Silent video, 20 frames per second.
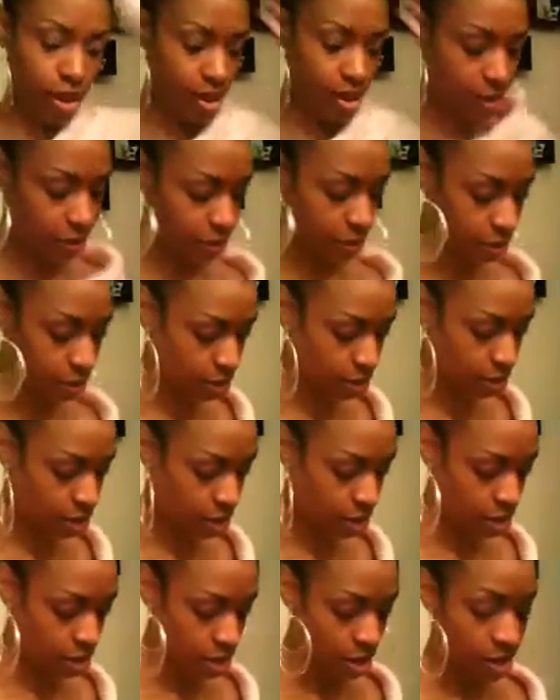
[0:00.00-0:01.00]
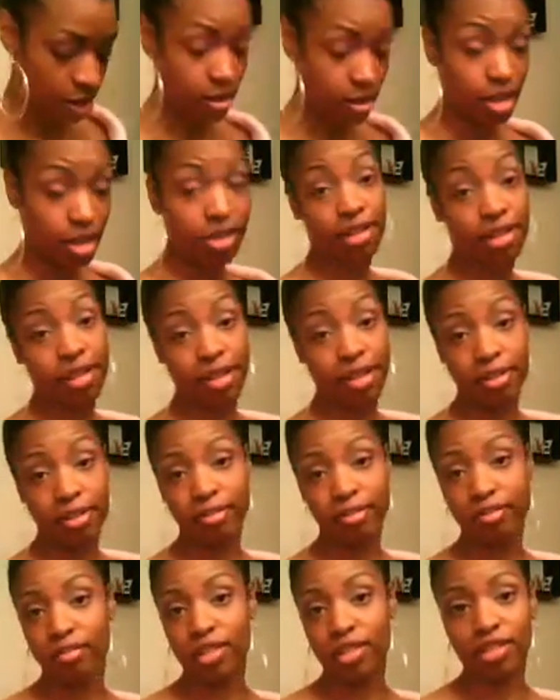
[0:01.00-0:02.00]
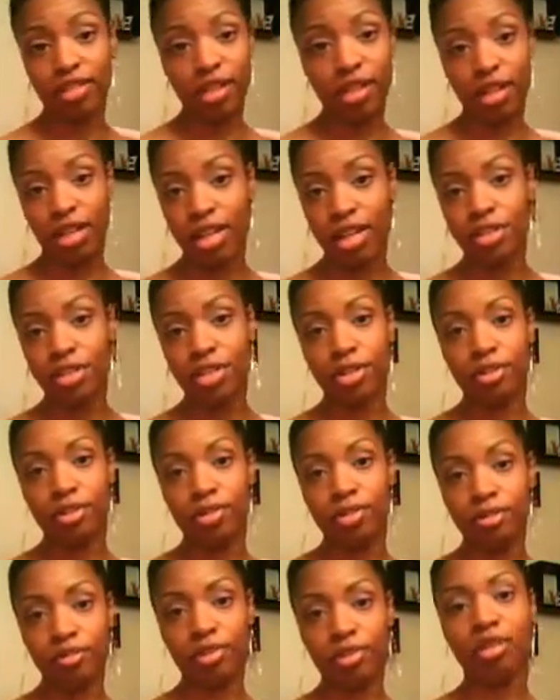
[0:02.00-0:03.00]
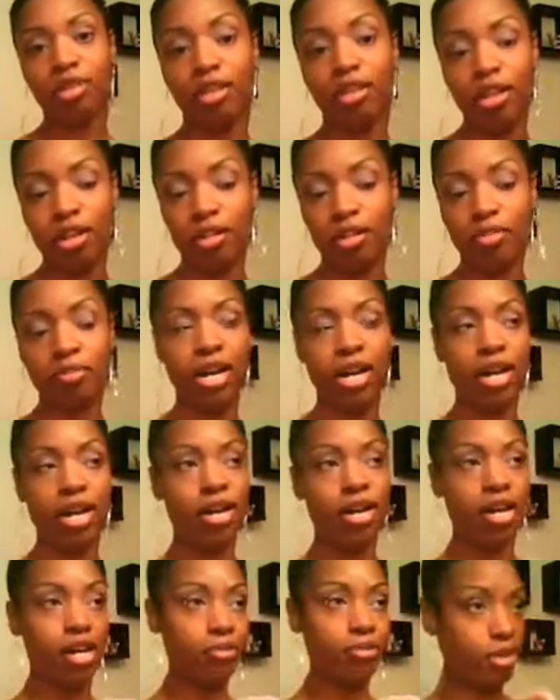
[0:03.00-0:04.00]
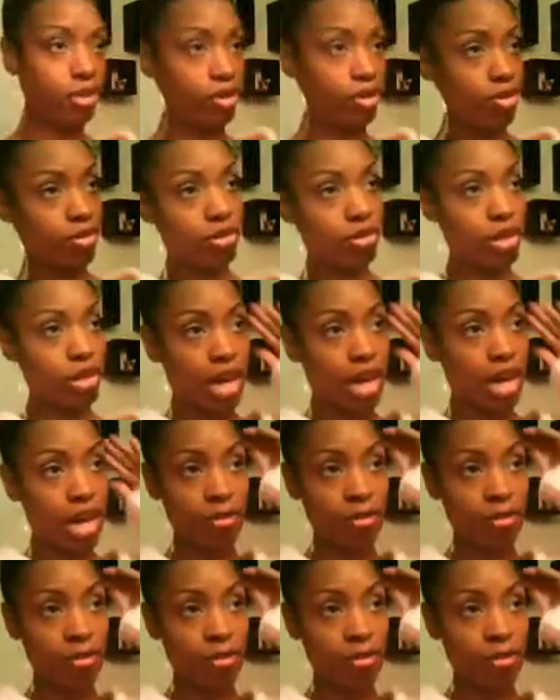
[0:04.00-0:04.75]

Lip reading: Okay. That's it. That's all I do to get my updos.